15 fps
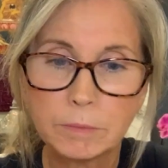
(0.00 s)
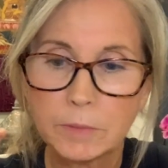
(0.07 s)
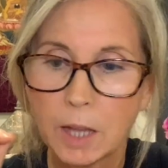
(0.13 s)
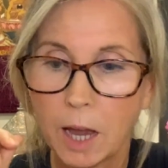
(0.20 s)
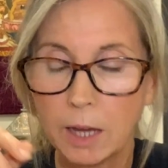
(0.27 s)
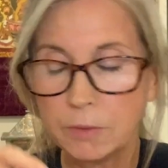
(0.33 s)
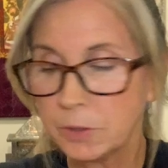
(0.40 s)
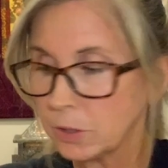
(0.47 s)

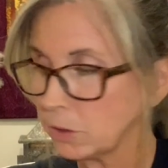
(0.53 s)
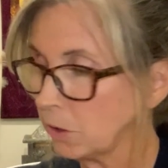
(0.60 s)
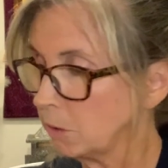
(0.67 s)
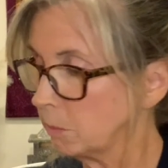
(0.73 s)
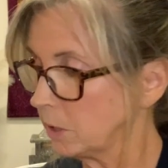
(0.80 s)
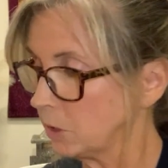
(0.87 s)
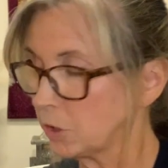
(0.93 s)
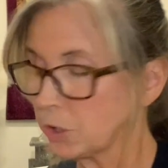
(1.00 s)
I have so
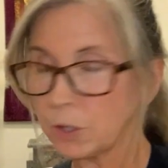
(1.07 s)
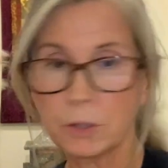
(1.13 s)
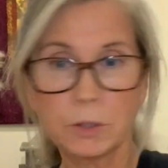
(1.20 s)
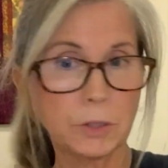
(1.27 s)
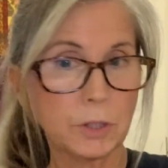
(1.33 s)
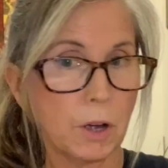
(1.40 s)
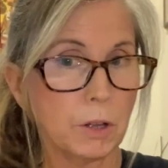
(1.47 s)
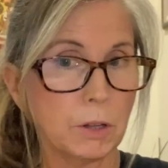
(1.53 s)
many
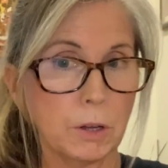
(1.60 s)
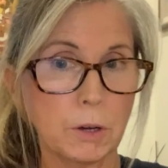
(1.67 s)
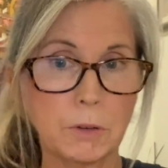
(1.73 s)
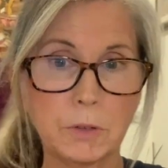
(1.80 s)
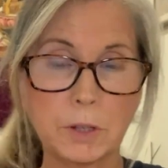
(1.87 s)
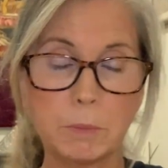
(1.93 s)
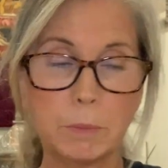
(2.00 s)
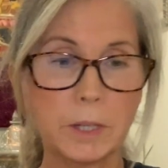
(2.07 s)
journals all
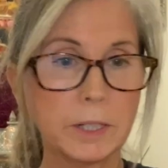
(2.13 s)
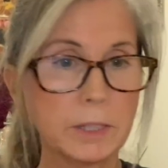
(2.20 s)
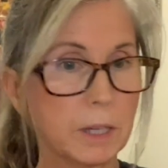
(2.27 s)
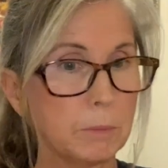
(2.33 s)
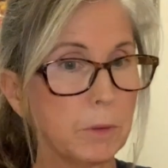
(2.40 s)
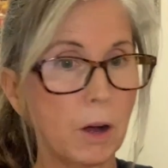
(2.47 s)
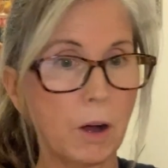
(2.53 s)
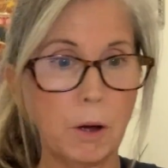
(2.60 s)
over the place.
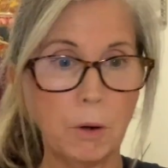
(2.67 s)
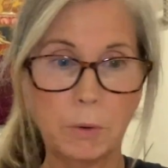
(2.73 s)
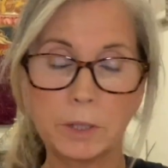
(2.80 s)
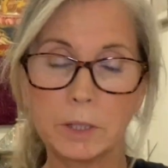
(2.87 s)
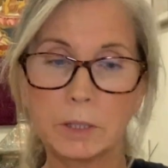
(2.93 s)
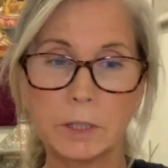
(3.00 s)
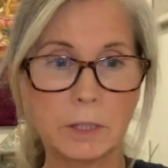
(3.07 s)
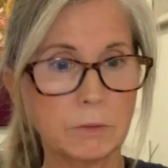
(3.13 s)
I'm always,
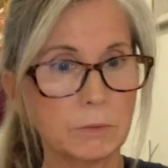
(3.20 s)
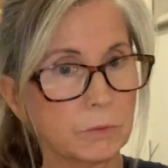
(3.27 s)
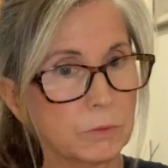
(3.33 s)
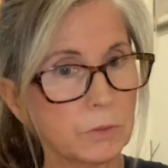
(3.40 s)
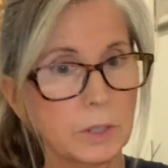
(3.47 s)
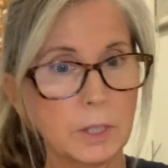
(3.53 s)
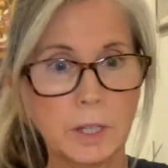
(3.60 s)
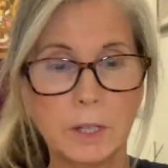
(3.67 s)

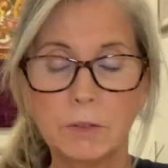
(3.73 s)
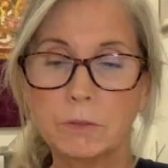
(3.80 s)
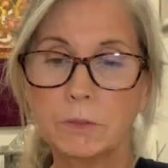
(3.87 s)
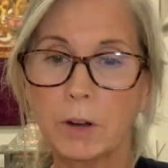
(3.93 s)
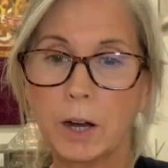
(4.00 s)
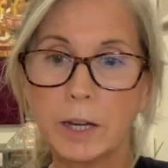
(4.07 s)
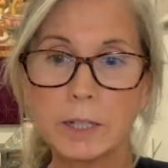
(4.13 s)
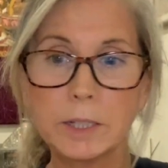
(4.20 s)

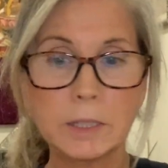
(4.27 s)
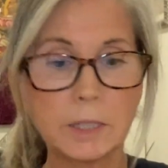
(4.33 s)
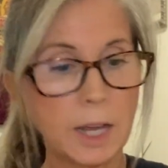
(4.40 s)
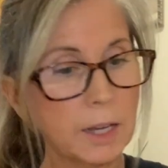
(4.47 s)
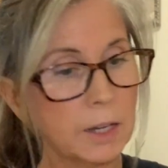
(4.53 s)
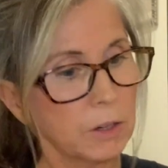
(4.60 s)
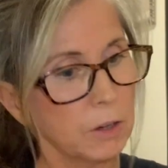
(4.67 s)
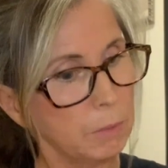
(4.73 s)
writing it
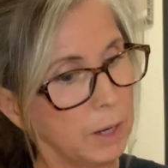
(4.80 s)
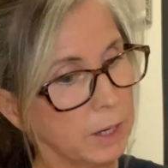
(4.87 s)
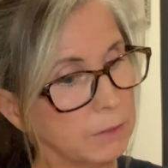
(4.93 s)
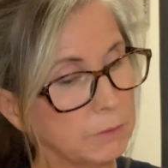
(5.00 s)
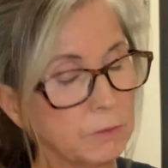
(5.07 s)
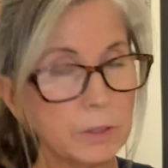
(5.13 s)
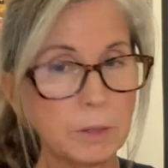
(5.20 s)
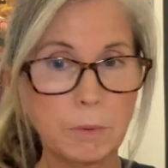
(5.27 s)
down. I go back
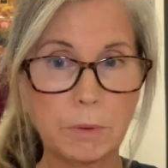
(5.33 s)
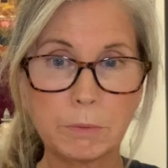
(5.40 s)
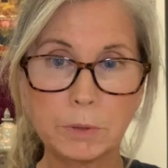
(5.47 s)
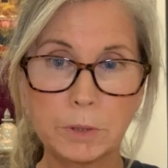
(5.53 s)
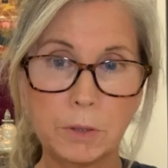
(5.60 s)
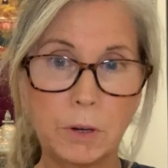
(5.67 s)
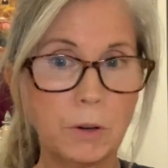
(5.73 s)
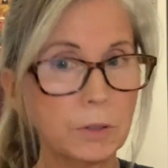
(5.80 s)
and flip
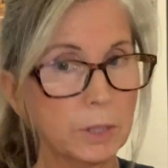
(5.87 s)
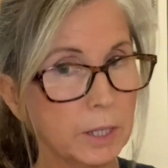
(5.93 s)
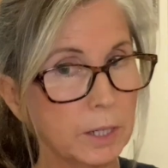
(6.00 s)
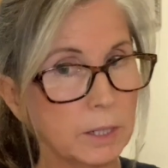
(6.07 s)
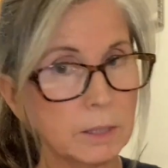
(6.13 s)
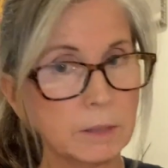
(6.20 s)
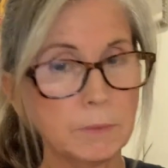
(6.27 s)
through. Oh yeah.